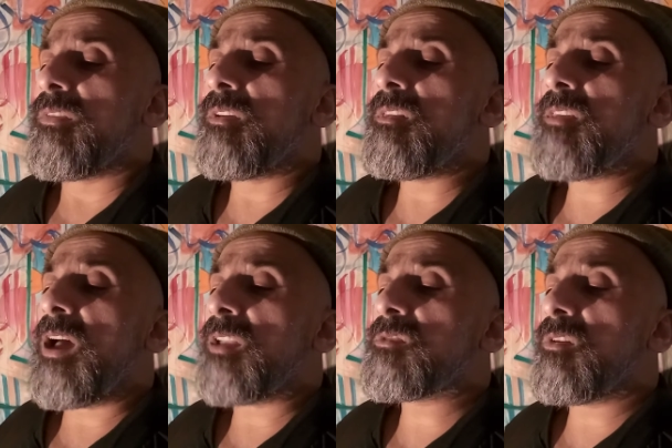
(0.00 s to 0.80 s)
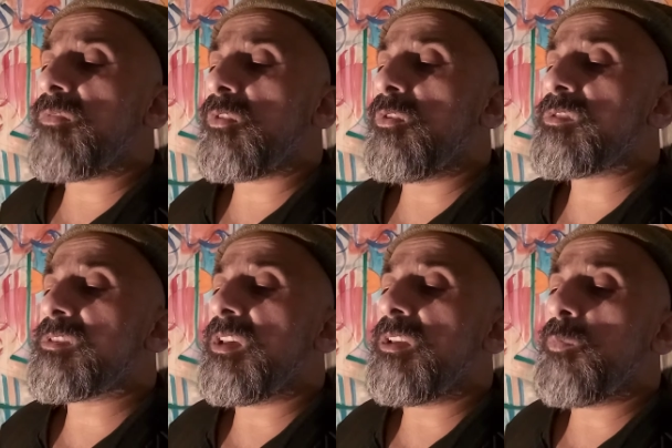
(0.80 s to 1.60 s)
than that of
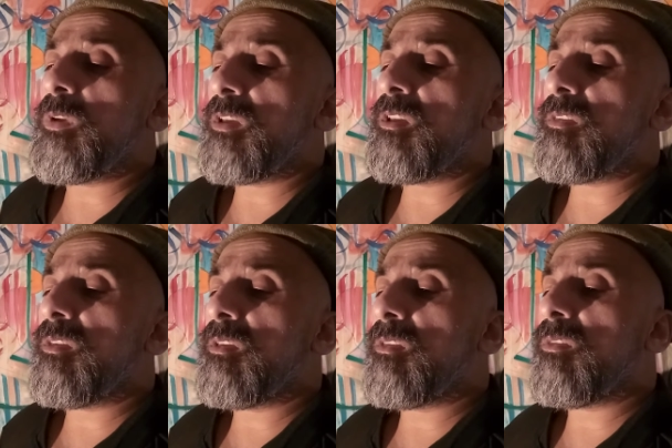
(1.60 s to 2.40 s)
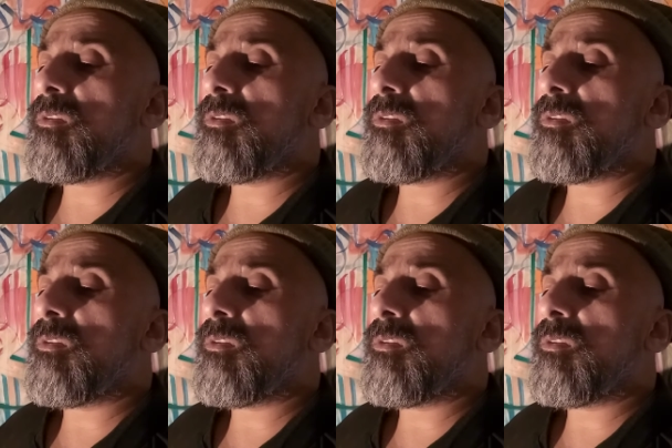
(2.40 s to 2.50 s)
Hussein within